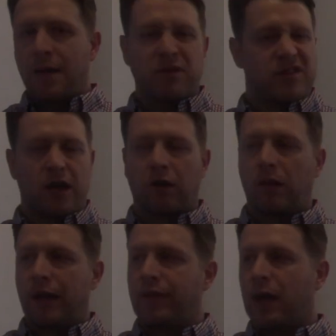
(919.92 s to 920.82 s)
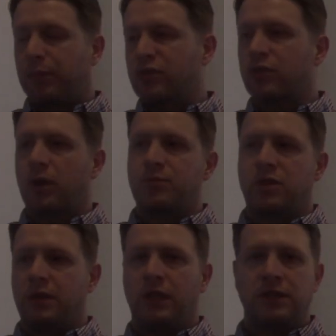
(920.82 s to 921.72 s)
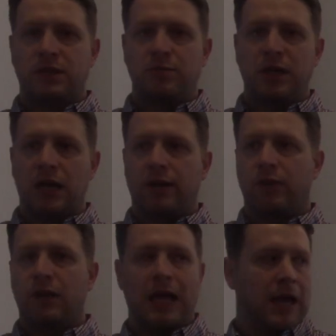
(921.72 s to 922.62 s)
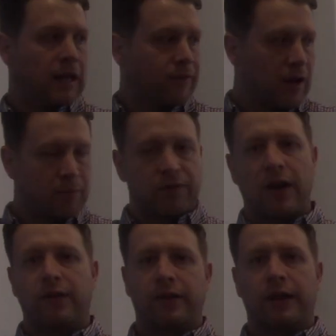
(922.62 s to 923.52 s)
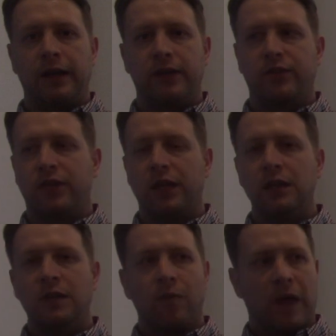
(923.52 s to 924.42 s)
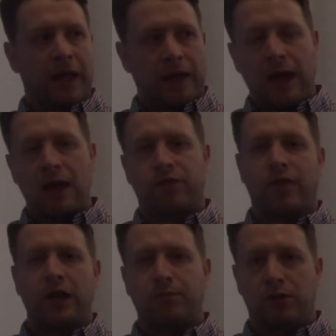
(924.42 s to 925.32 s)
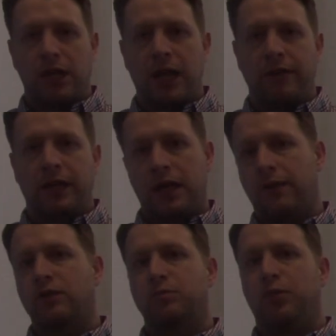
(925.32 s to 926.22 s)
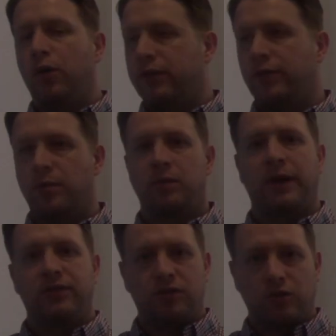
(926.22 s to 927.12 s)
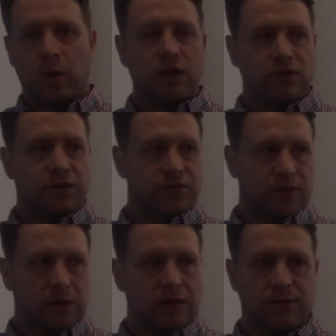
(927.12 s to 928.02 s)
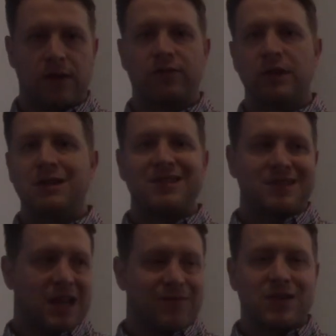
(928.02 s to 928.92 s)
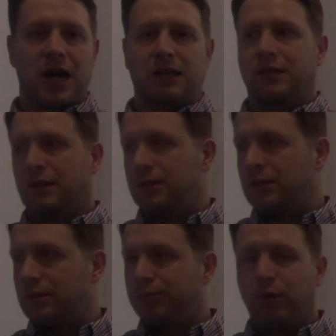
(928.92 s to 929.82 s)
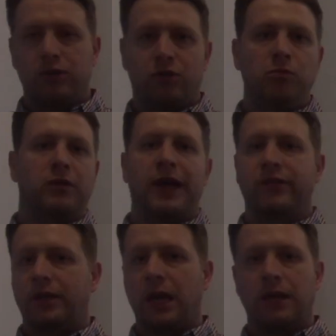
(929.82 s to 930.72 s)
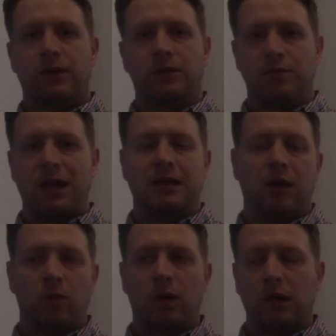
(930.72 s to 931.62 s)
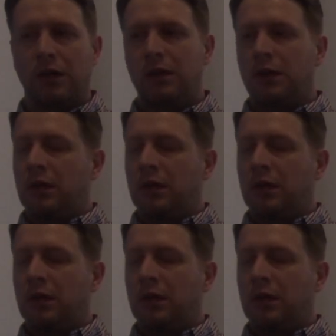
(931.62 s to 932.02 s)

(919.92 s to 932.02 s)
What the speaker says: hypothetical, I've got a prescription that needs to be covered, and I've got a provider that I need to see, and I can't find a plan that covers both of them, and my situation is serious enough that I've got to put two plans together to make that work.